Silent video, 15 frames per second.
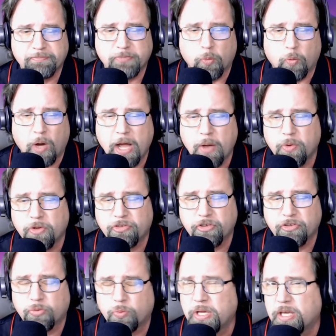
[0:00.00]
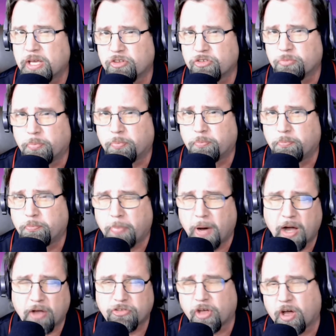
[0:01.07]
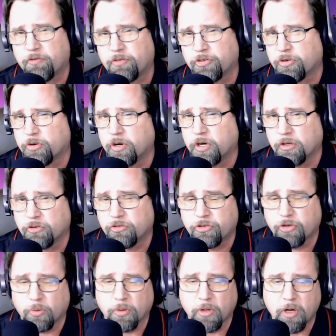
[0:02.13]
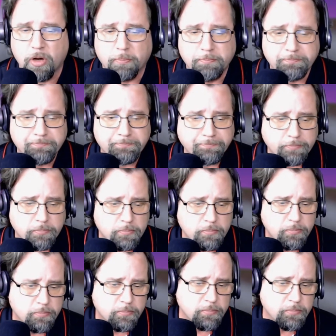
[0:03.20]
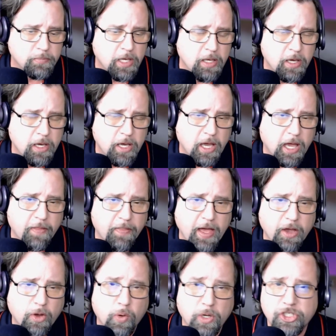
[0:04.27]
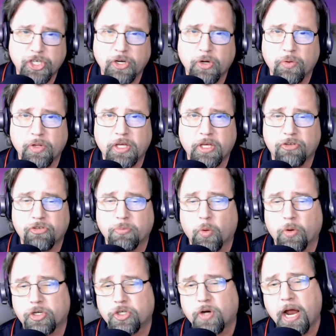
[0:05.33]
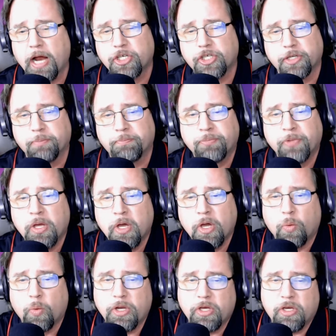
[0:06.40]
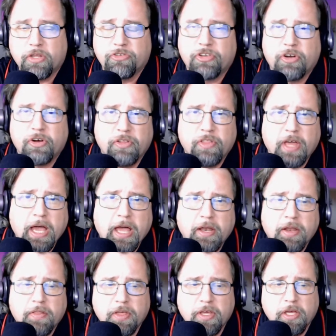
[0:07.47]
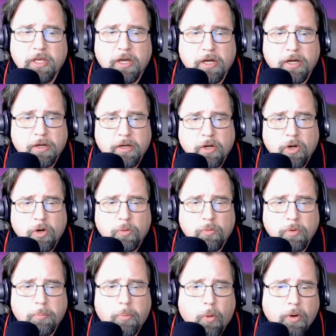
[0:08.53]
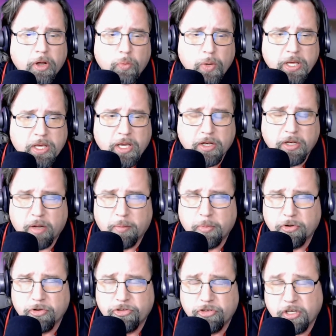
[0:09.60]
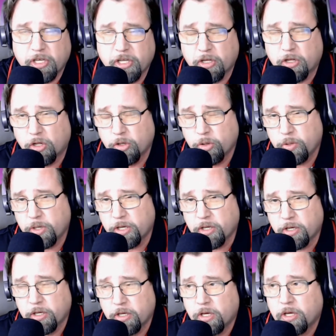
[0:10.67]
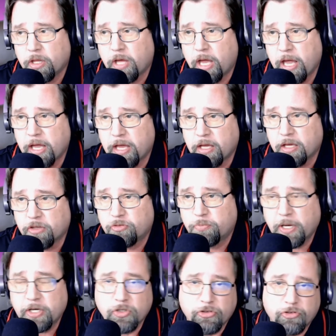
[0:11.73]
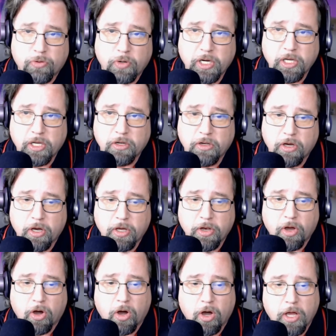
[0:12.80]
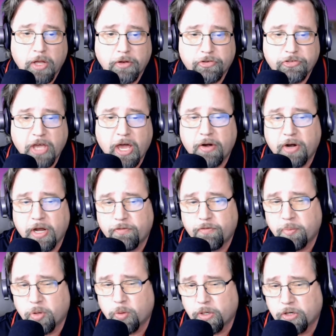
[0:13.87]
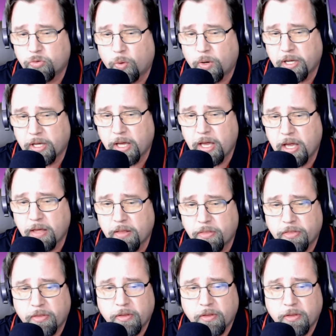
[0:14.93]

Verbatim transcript: why was this weekend's box office earnings so low? And that question only gets more traction when you consider that the uh, reported weekend numbers included a special screening done on Saturday, February 28th,